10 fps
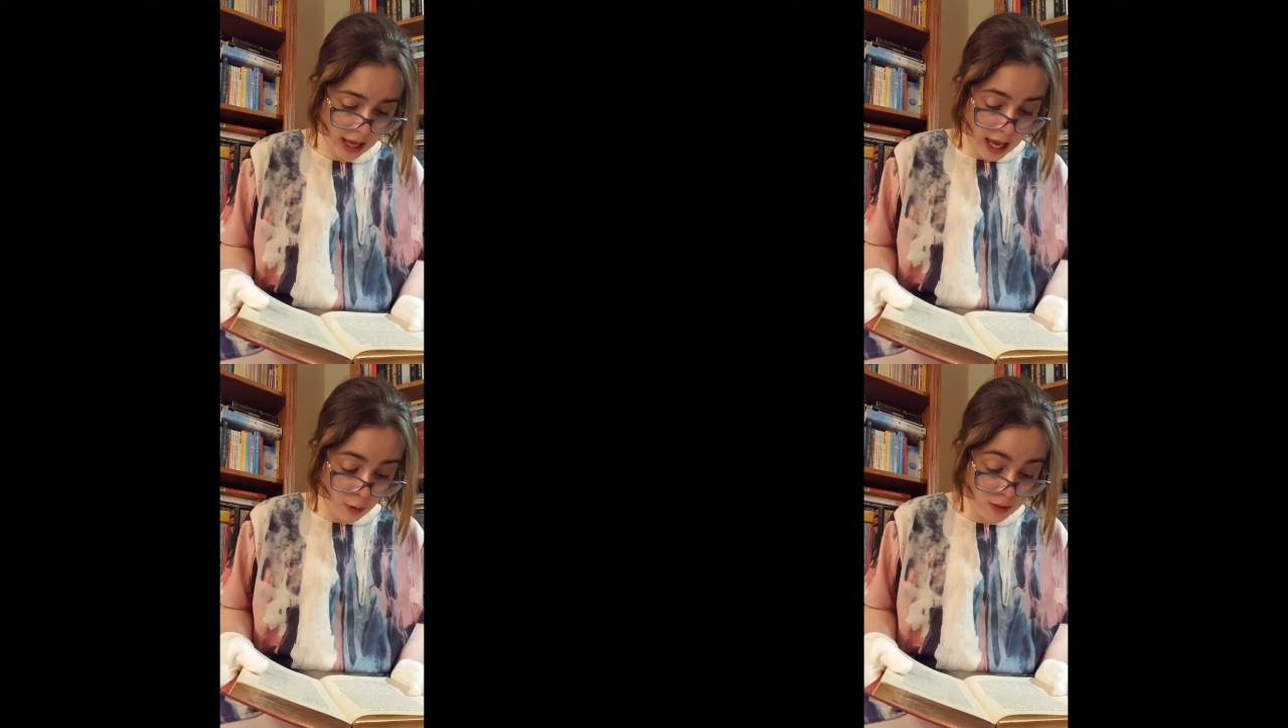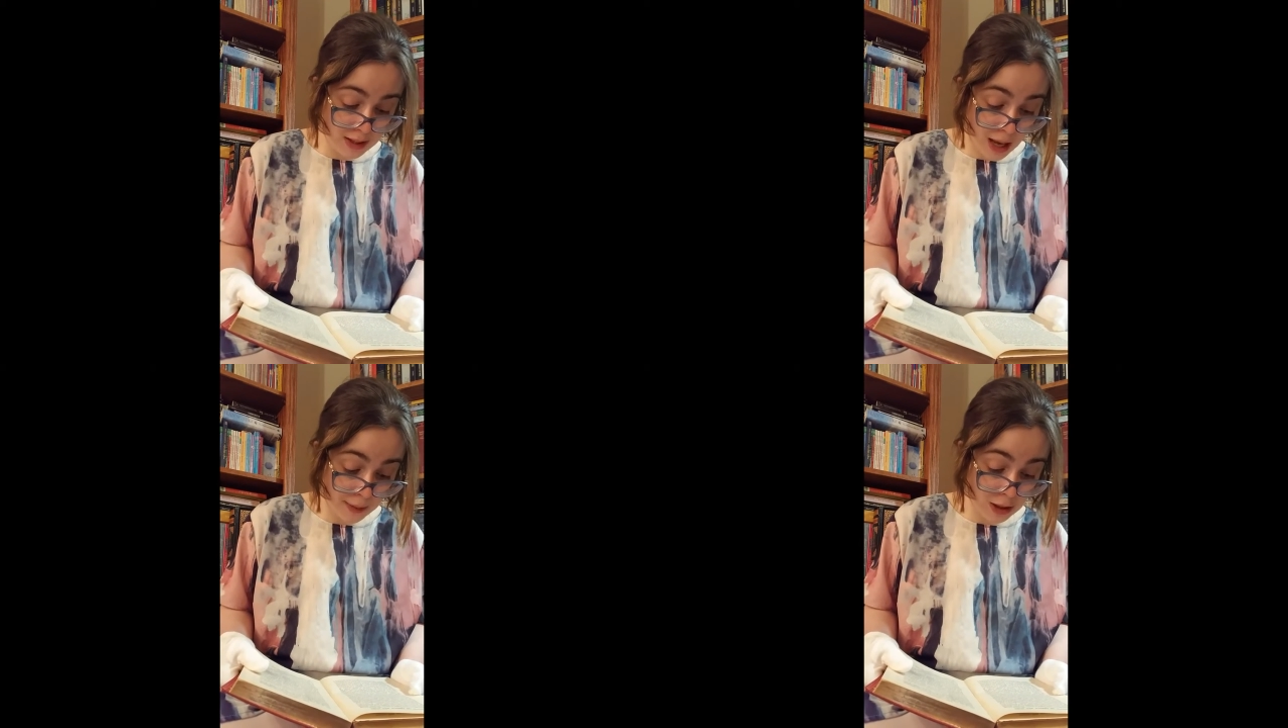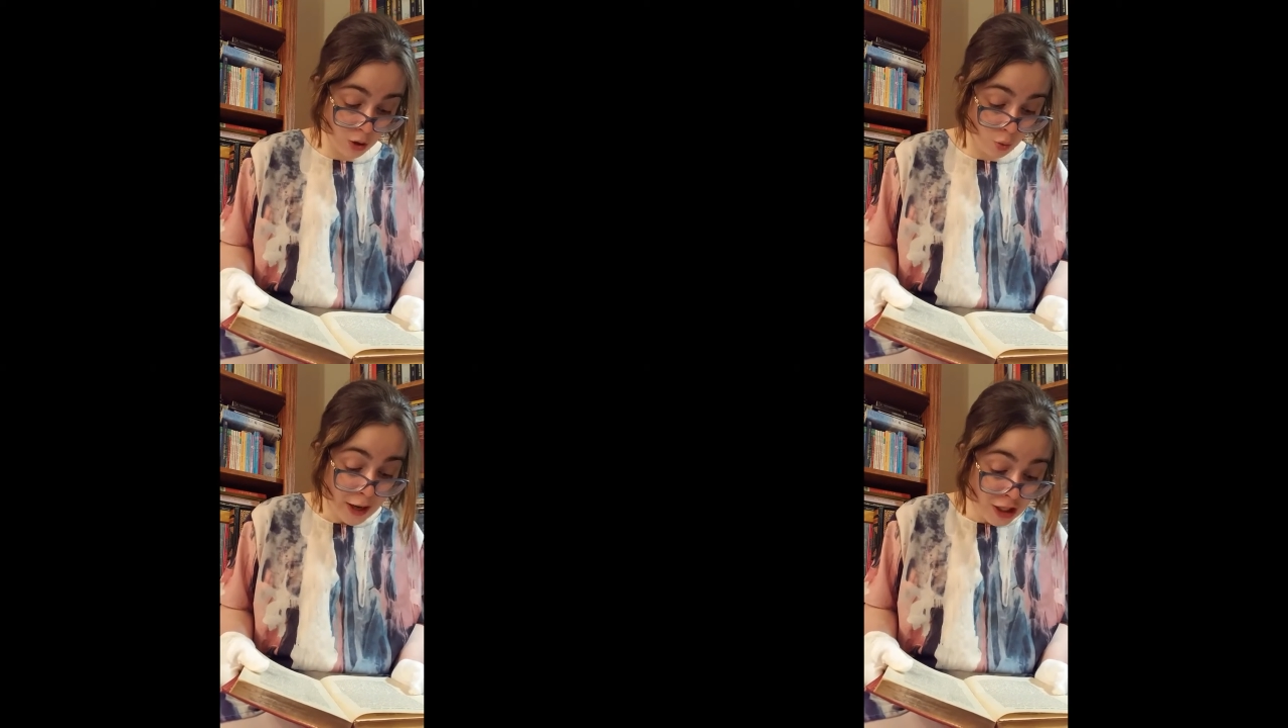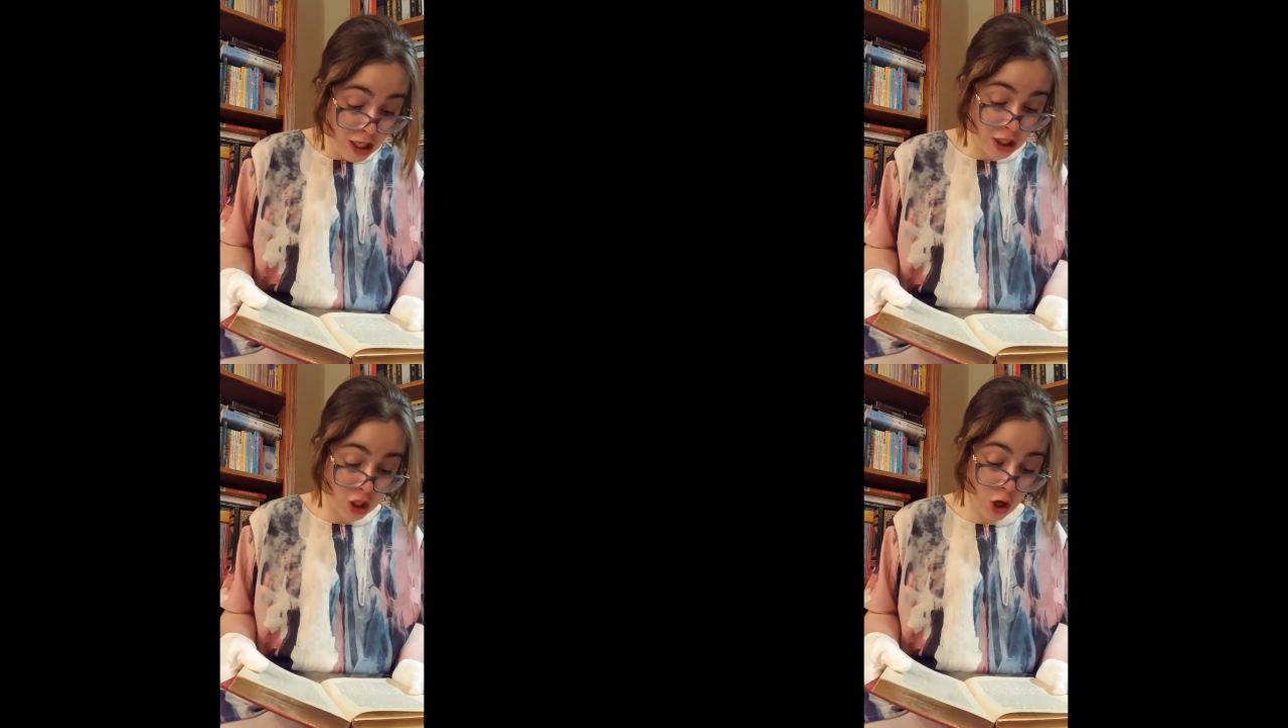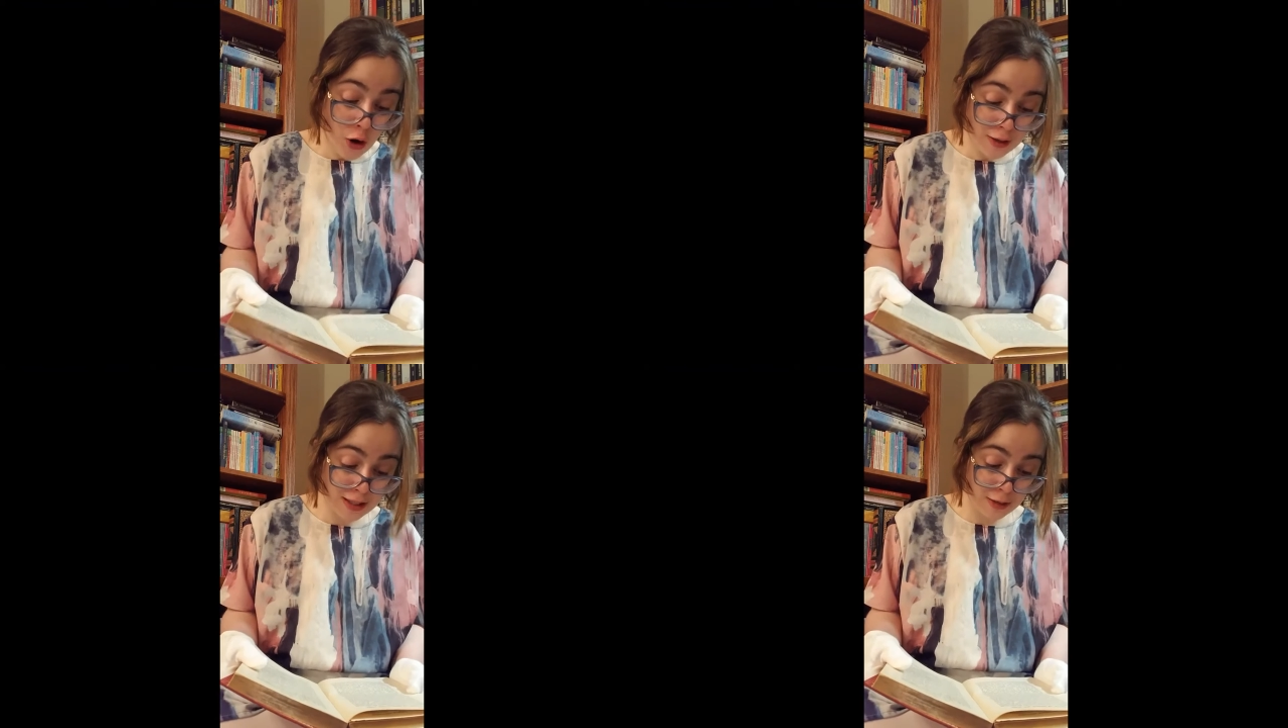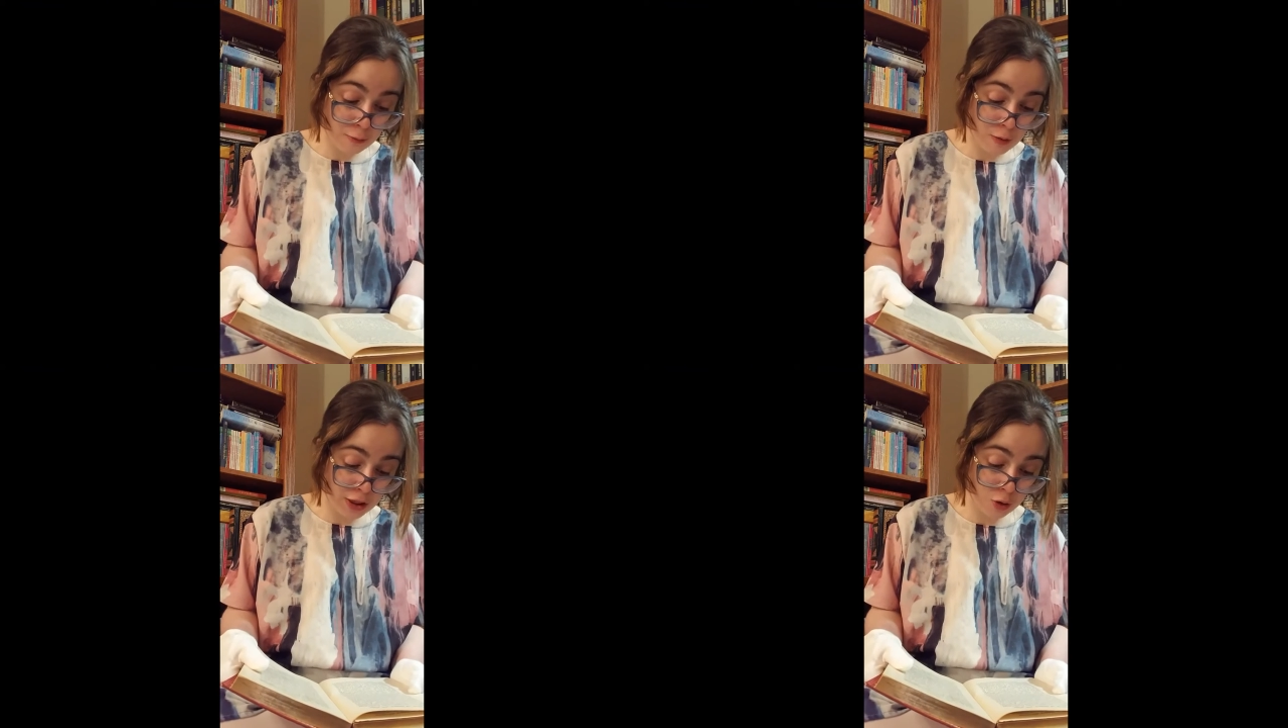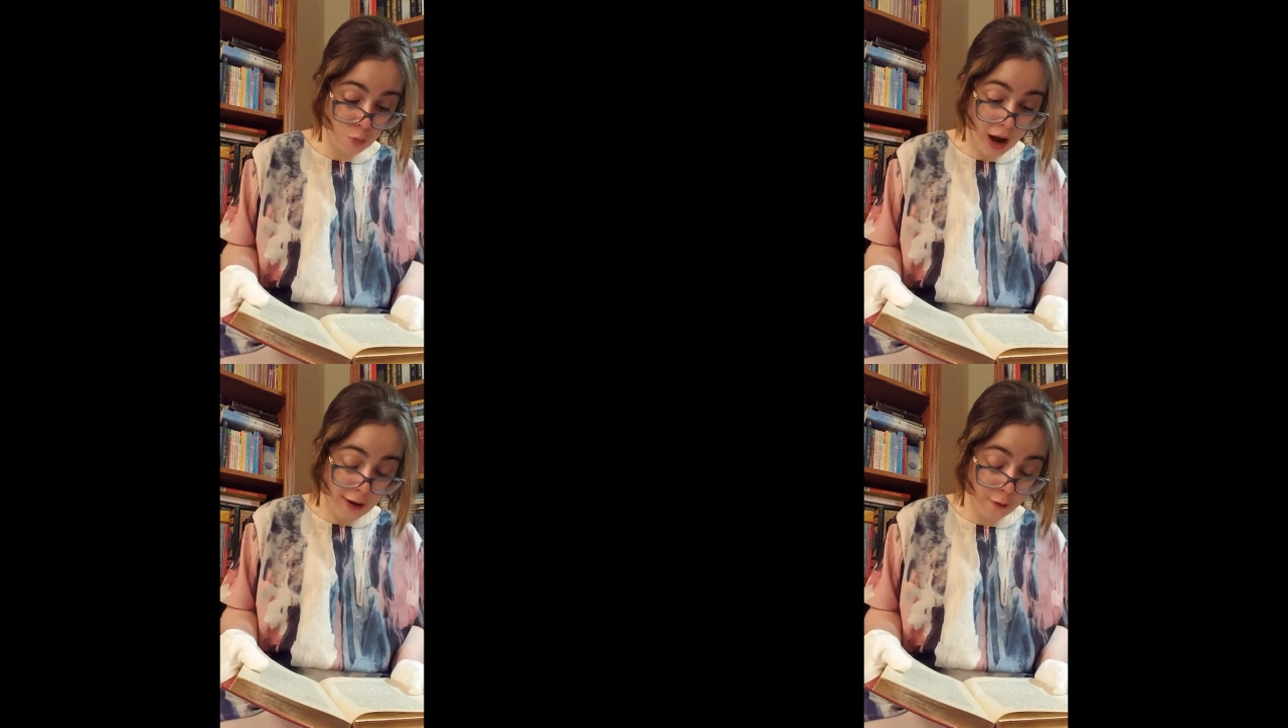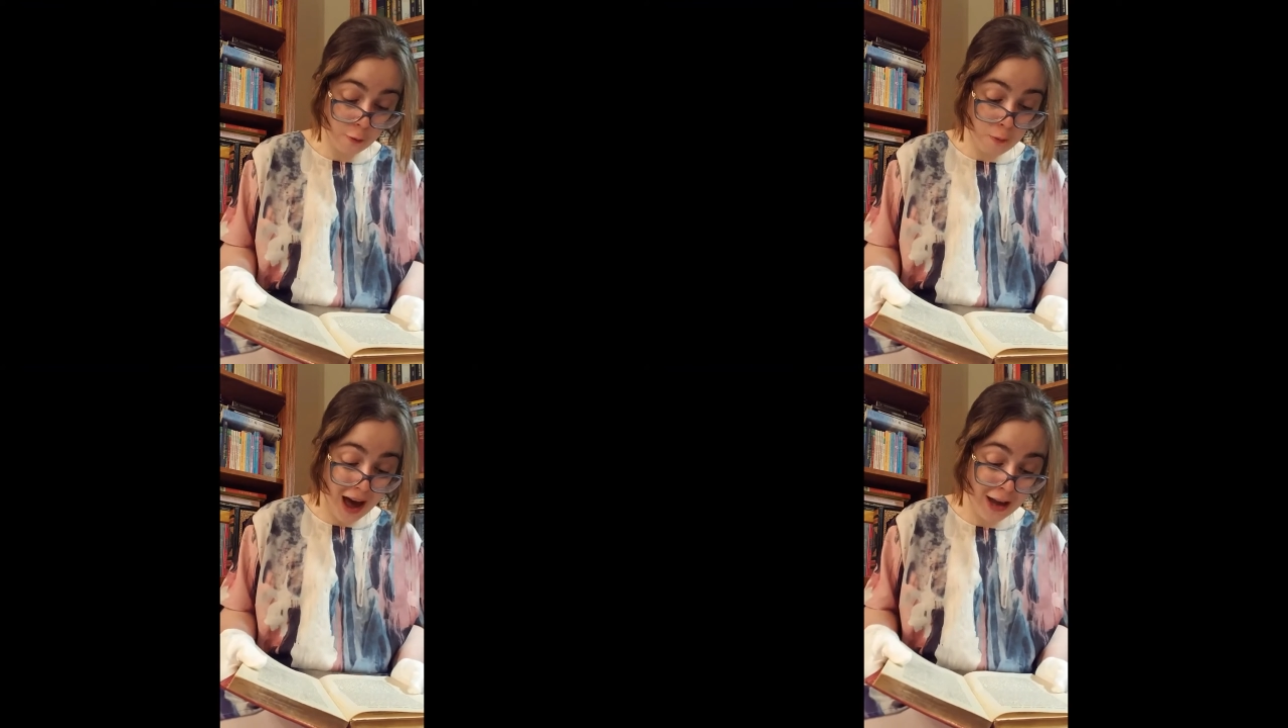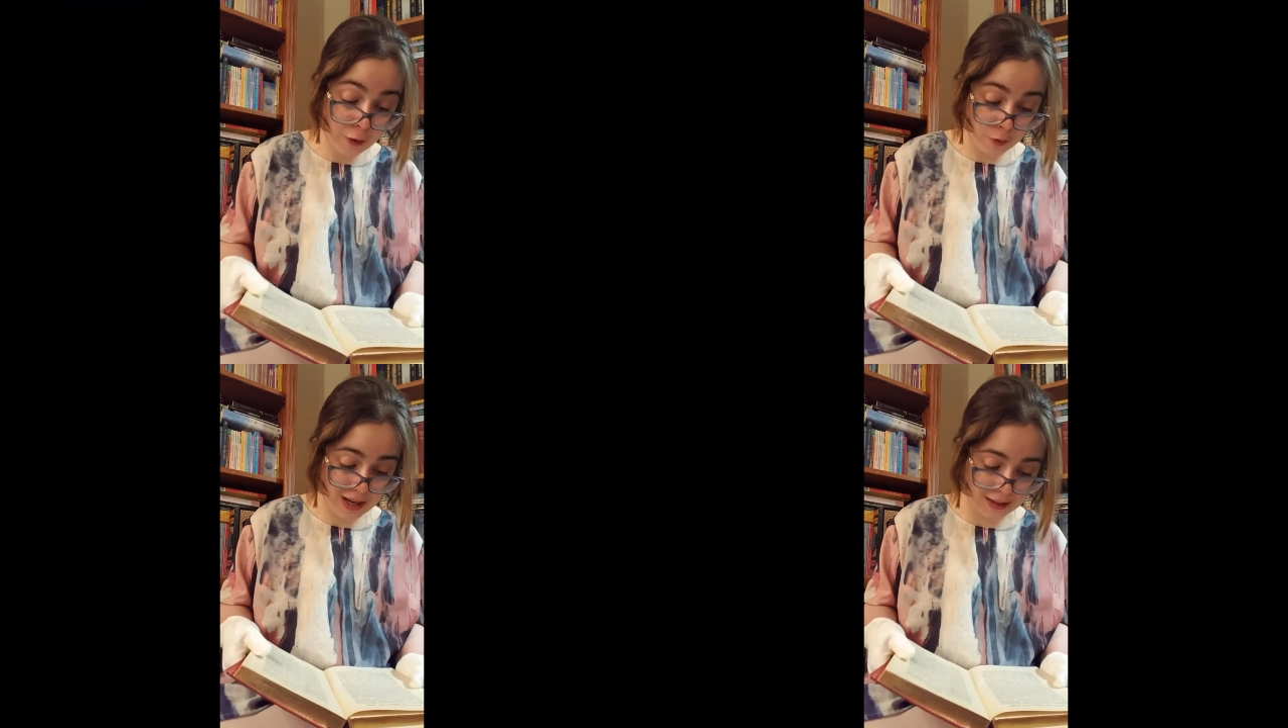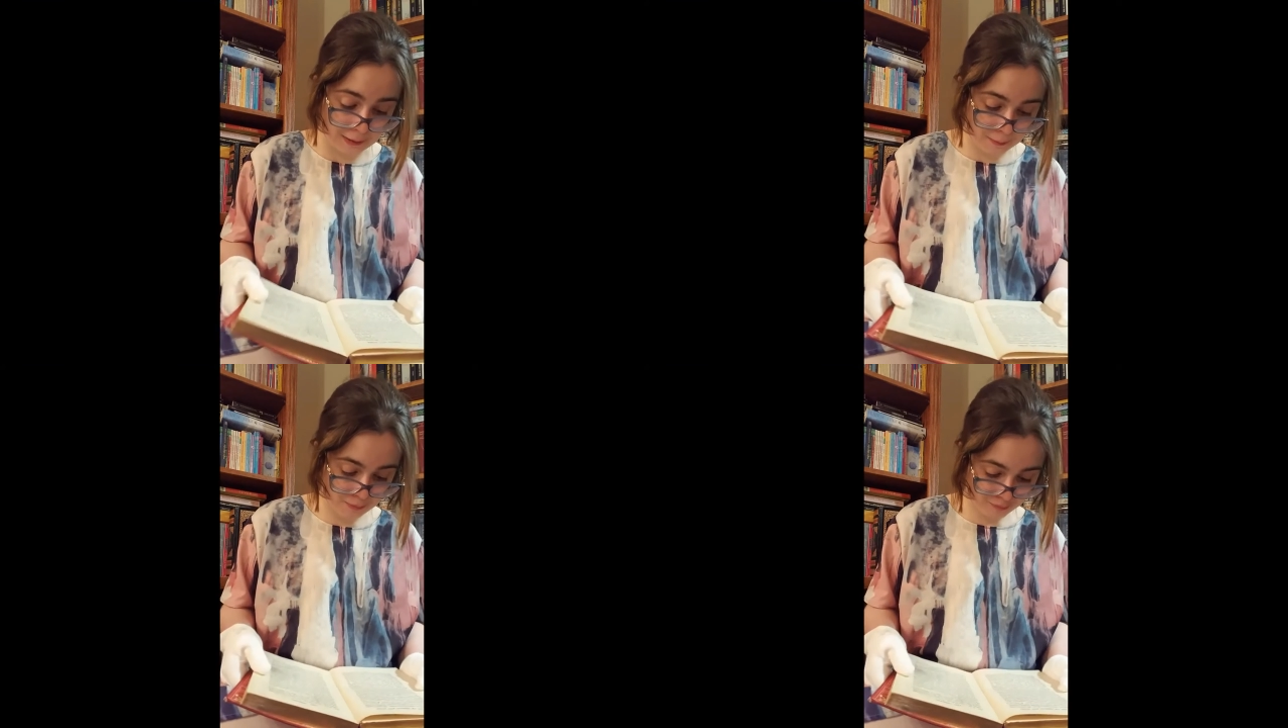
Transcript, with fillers: he was coming to quench his thirst with the water of Pirene.